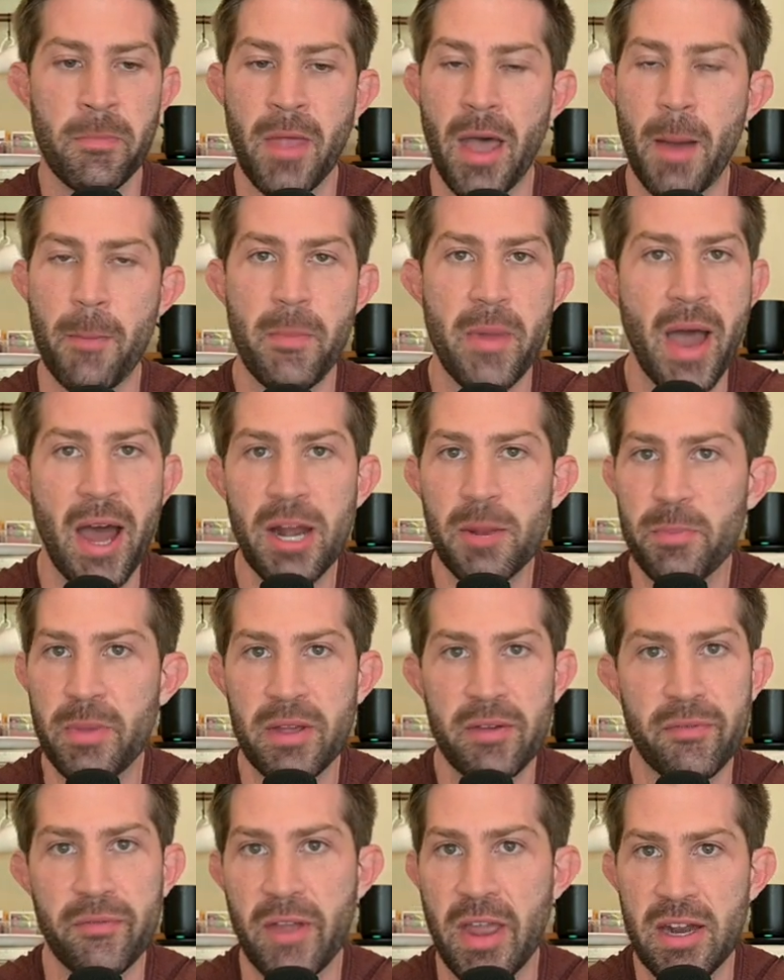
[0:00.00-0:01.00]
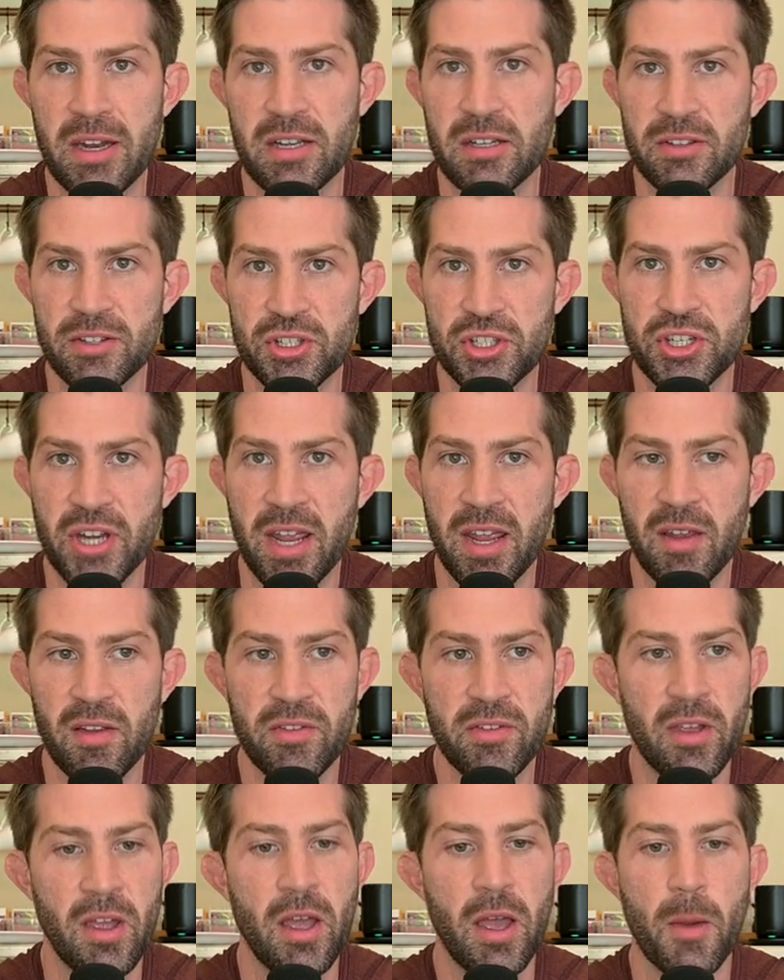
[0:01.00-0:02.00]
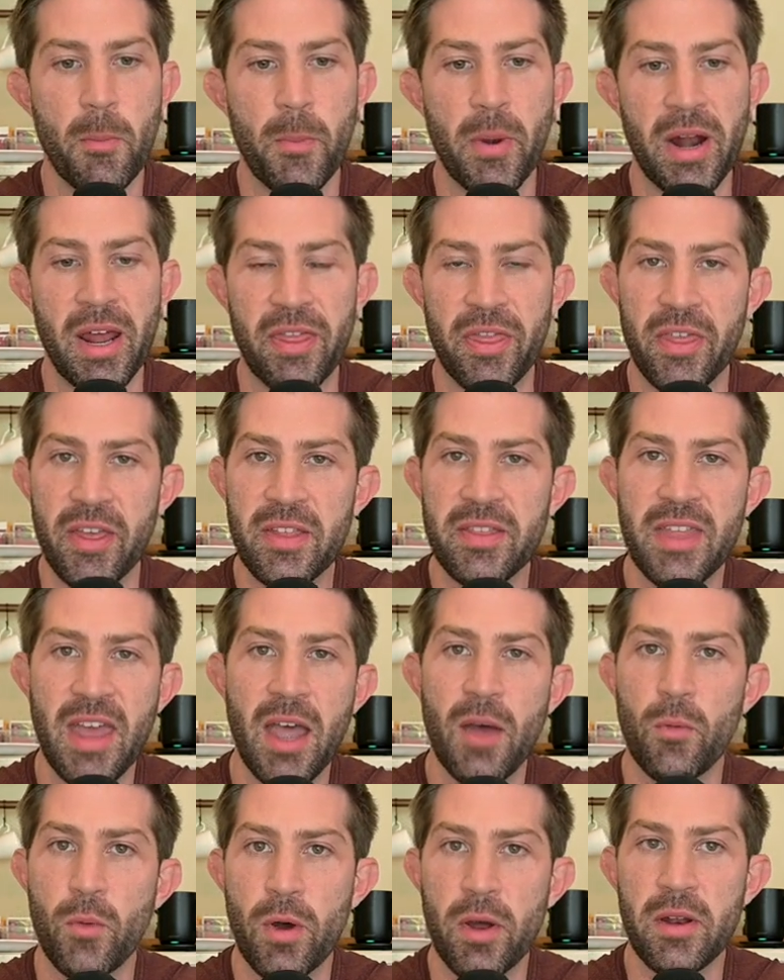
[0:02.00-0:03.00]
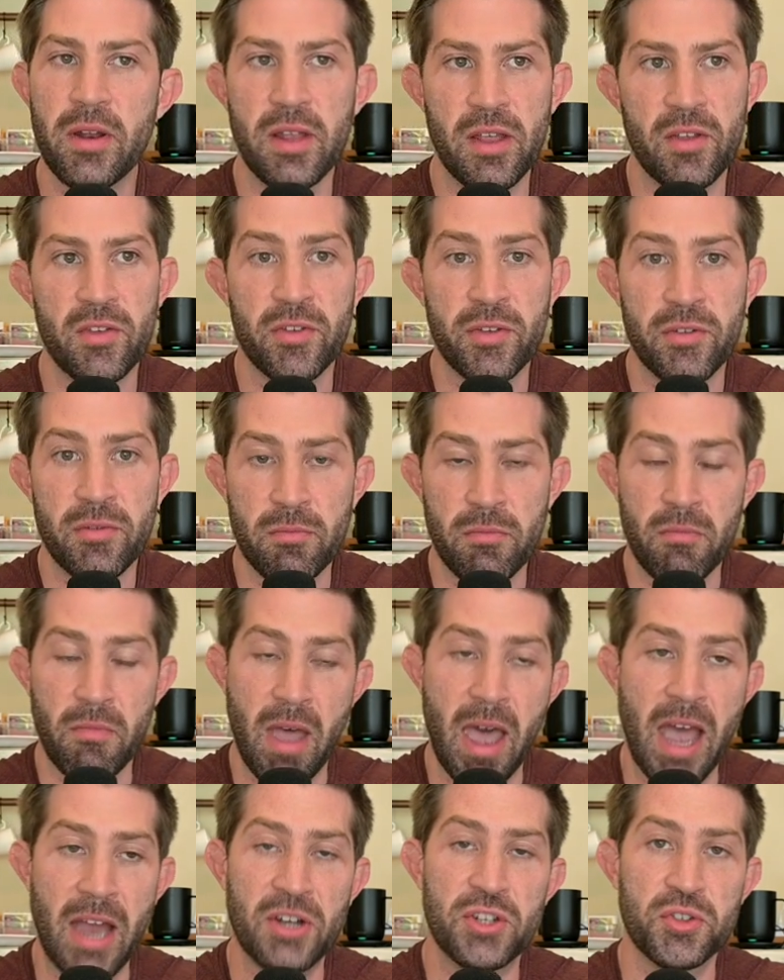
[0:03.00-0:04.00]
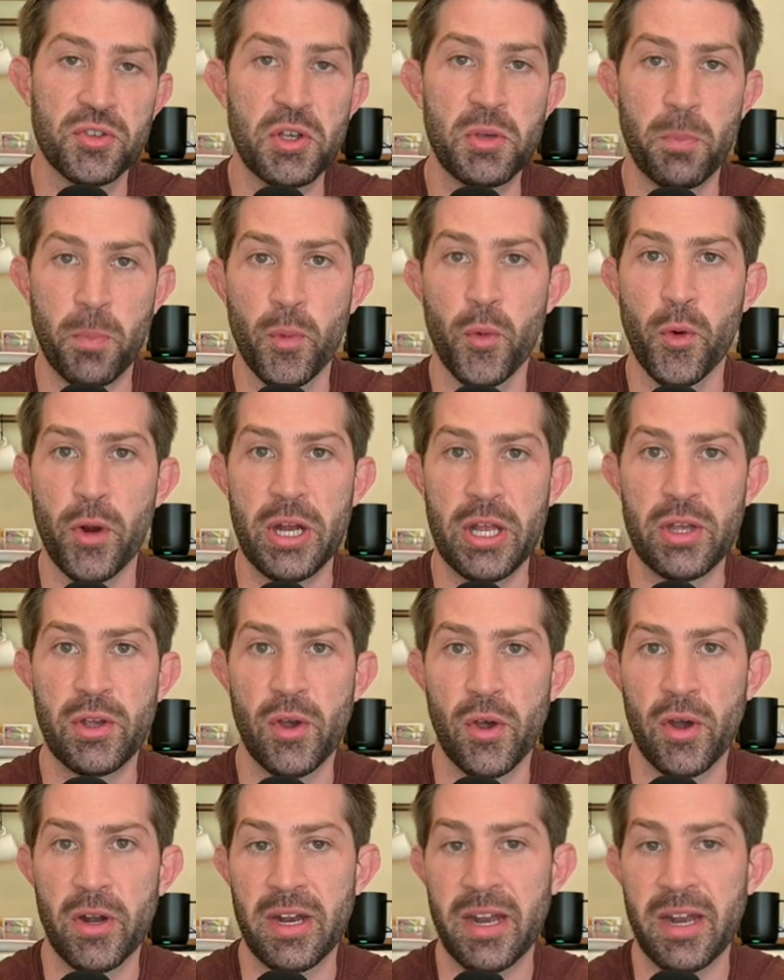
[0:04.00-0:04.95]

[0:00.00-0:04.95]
I'm not a big fan of cliches, but I think that one is actually pretty good.